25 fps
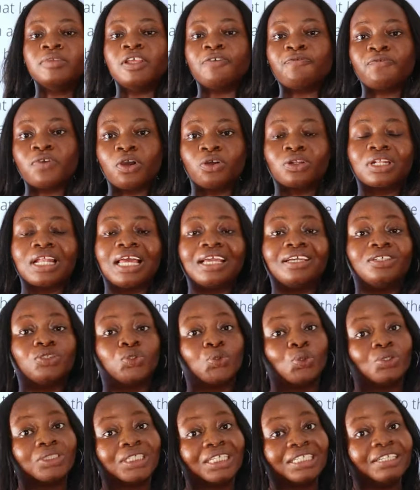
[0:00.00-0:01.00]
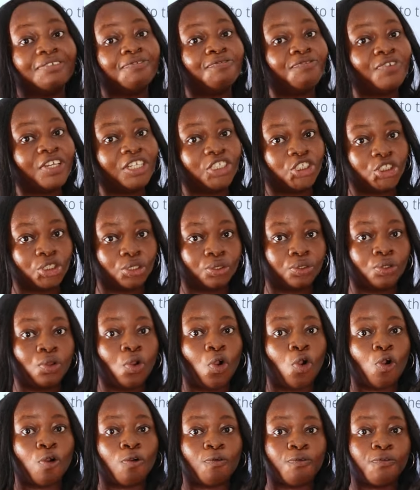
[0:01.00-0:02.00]
they felt like it was an invasion
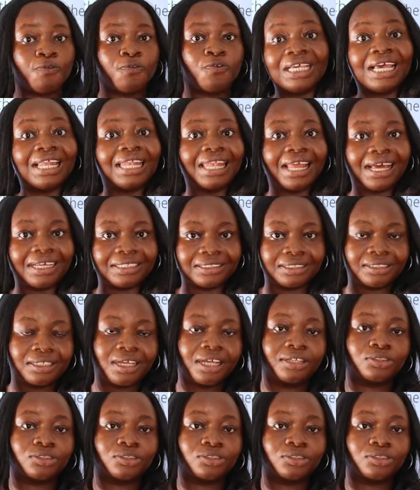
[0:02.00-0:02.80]
of their land,